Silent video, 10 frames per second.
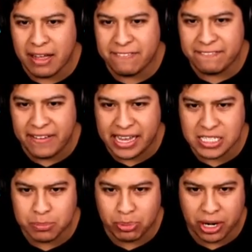
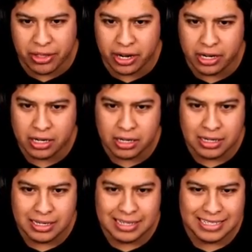face, brother.
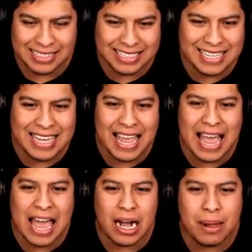Get
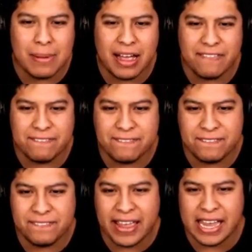out of my
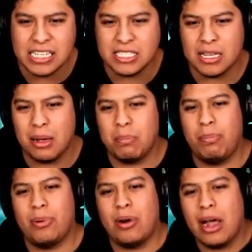face,
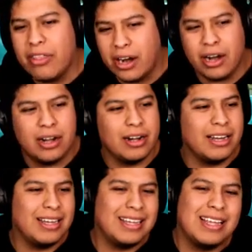brother.
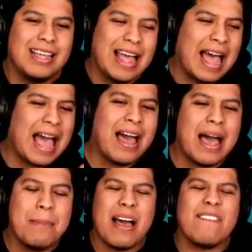Out
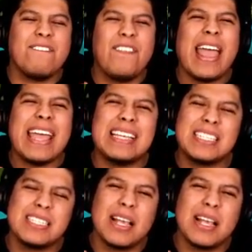of my face,